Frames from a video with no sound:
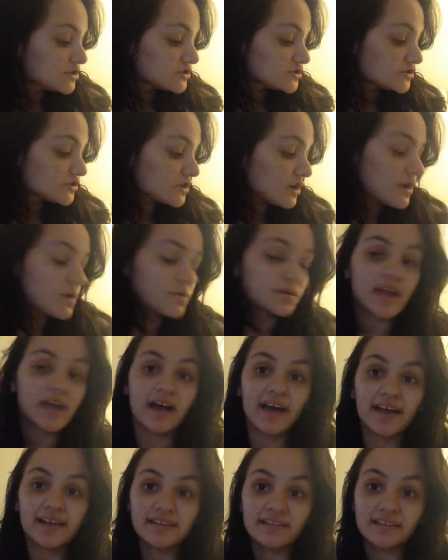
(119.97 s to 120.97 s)
So
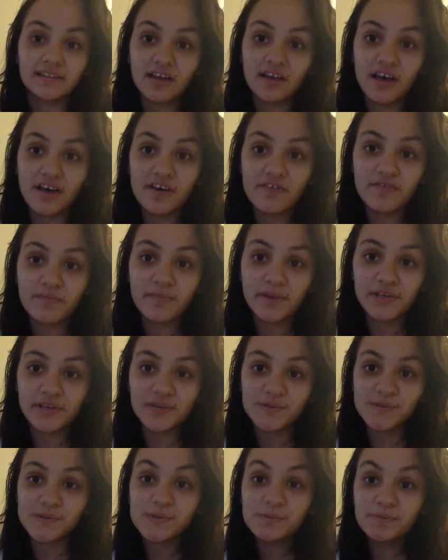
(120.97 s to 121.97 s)
yeah, I love my
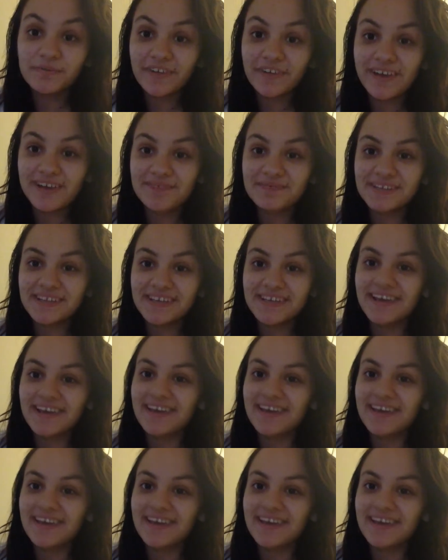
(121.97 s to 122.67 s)
YouTube family.